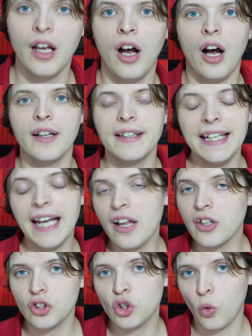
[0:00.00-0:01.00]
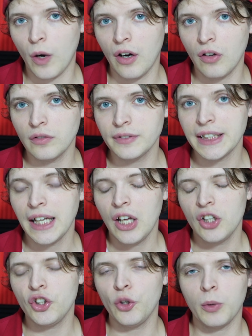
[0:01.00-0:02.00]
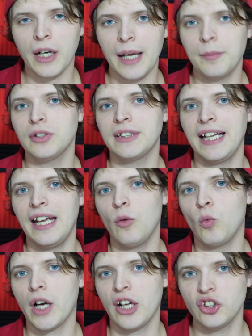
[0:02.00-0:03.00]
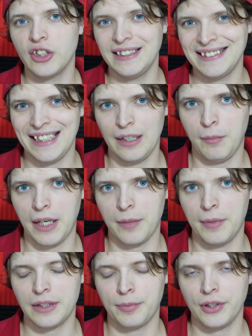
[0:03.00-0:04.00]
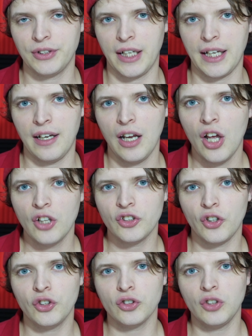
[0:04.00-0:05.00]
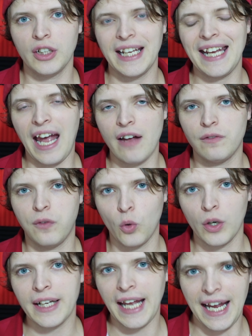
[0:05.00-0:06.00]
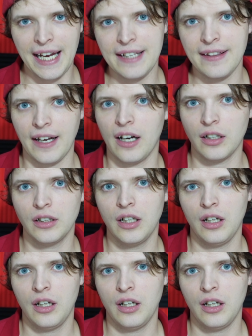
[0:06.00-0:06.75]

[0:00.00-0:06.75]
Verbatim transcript: On the other twelves, you were able to hit one hundred ten megabits per second. So you're looking at four K there.